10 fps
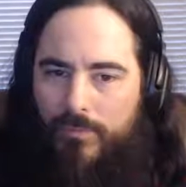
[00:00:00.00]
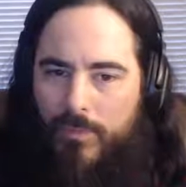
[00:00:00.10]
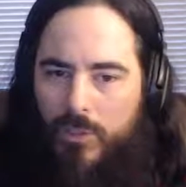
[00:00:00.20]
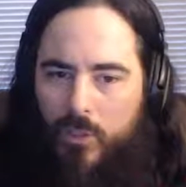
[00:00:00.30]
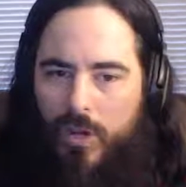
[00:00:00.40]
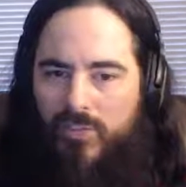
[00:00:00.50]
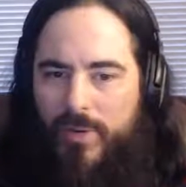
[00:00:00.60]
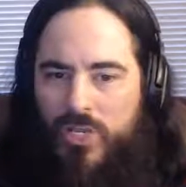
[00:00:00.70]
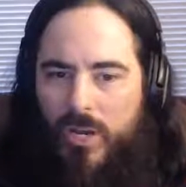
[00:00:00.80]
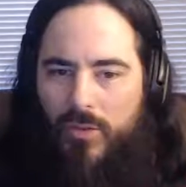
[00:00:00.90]
learn from
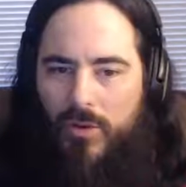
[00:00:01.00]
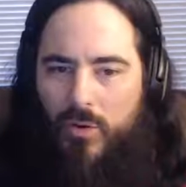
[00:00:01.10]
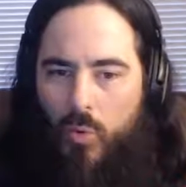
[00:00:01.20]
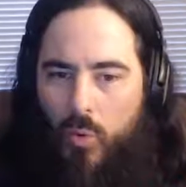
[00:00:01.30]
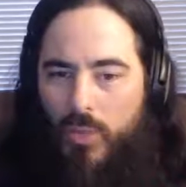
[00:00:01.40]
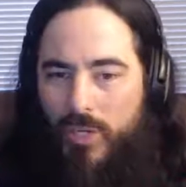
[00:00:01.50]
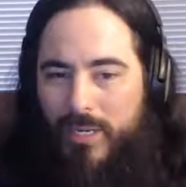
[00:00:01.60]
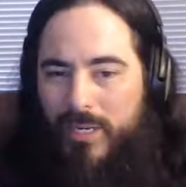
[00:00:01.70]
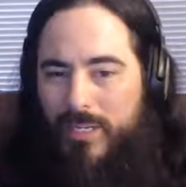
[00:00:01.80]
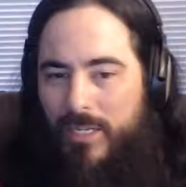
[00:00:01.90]
each other or you
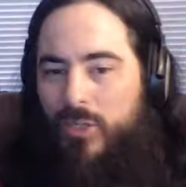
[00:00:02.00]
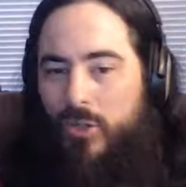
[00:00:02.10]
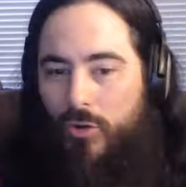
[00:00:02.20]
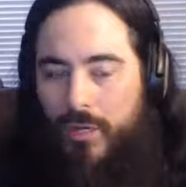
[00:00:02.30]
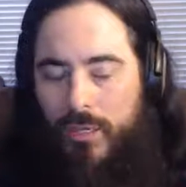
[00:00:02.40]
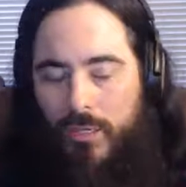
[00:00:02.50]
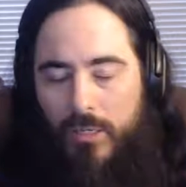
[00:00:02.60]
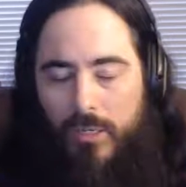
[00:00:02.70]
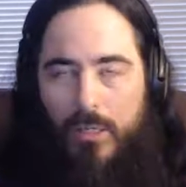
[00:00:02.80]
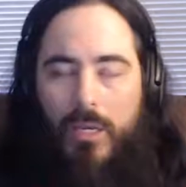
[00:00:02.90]
can disagree,
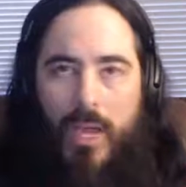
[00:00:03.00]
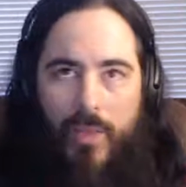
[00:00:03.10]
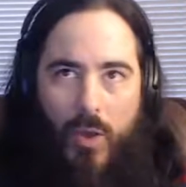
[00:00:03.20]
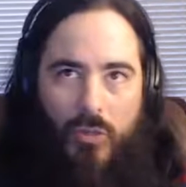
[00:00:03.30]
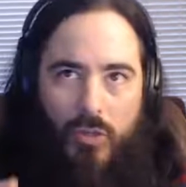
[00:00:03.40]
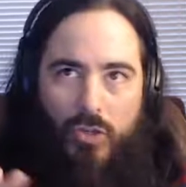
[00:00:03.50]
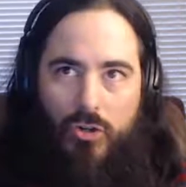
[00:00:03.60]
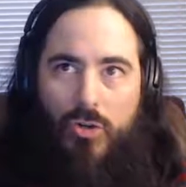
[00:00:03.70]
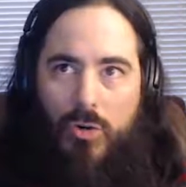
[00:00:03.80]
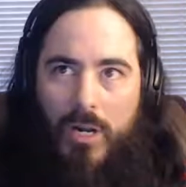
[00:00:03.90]
and those are
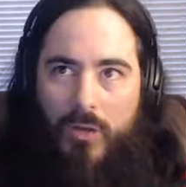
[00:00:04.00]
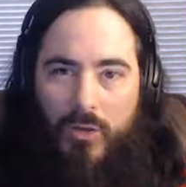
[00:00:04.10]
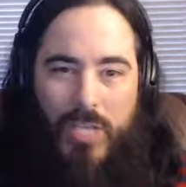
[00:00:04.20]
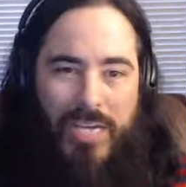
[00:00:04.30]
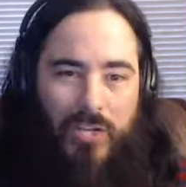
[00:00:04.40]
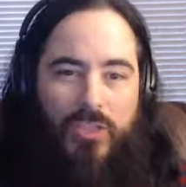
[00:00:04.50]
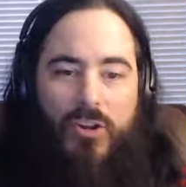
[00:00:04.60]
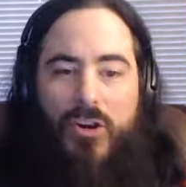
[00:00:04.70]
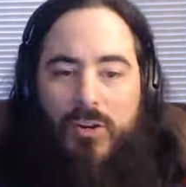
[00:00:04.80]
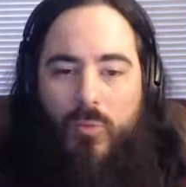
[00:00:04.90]
true. There's actually a
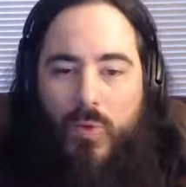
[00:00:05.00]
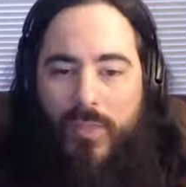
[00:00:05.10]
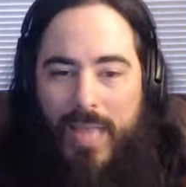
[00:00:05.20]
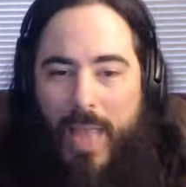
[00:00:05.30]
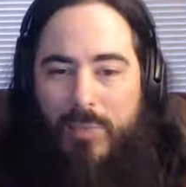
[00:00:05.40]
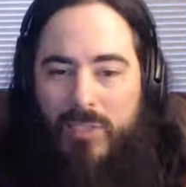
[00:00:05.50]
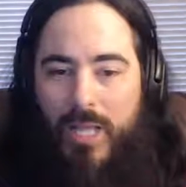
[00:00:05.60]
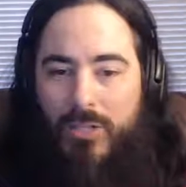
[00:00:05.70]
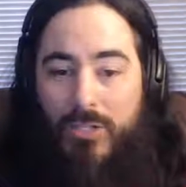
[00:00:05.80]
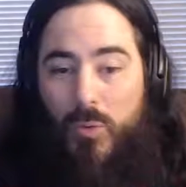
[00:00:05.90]
third one that happens a
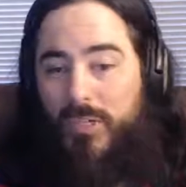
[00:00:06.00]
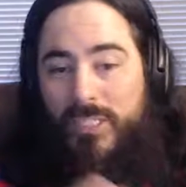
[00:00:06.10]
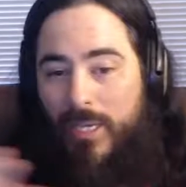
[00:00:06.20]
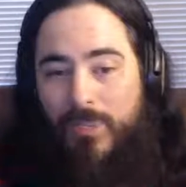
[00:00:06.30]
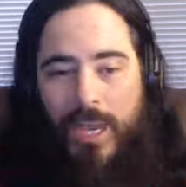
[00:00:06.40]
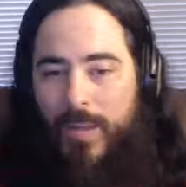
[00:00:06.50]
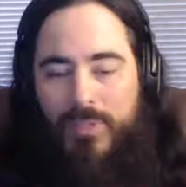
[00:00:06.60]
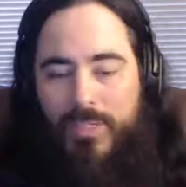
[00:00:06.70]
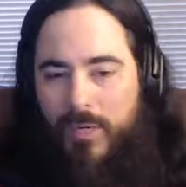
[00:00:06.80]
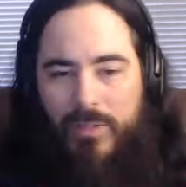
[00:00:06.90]
lot too, which is sometimes the
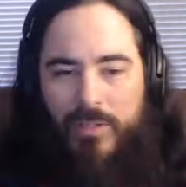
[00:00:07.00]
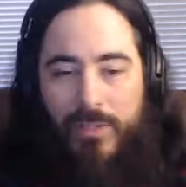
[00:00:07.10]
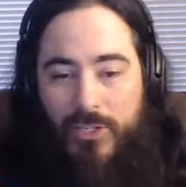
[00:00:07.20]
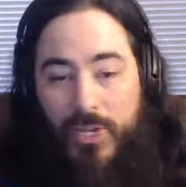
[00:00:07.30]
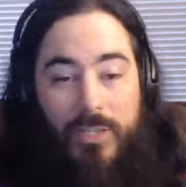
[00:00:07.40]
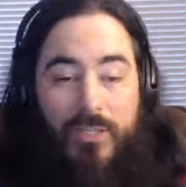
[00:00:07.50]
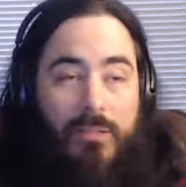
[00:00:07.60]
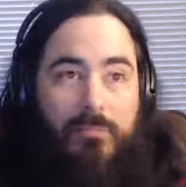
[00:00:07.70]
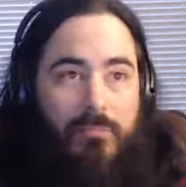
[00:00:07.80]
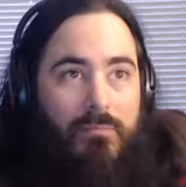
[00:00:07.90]
difference is just
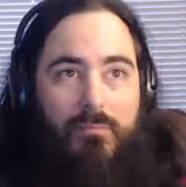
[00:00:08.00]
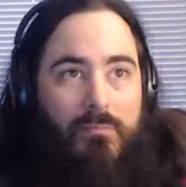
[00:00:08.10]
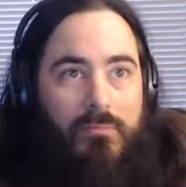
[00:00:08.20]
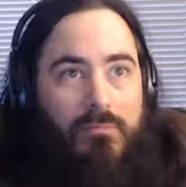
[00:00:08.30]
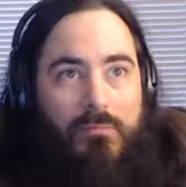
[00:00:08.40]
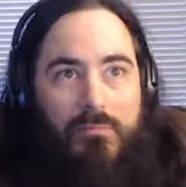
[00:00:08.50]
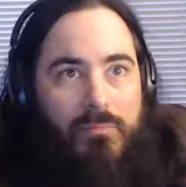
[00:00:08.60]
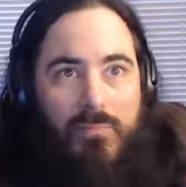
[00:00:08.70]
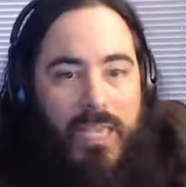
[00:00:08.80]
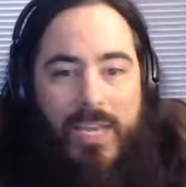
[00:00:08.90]

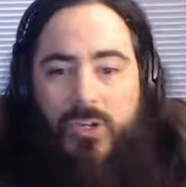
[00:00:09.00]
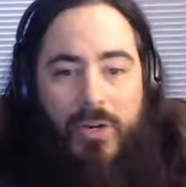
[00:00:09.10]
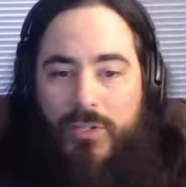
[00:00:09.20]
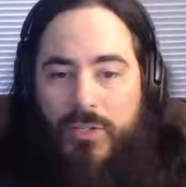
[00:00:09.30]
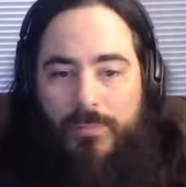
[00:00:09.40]
interest.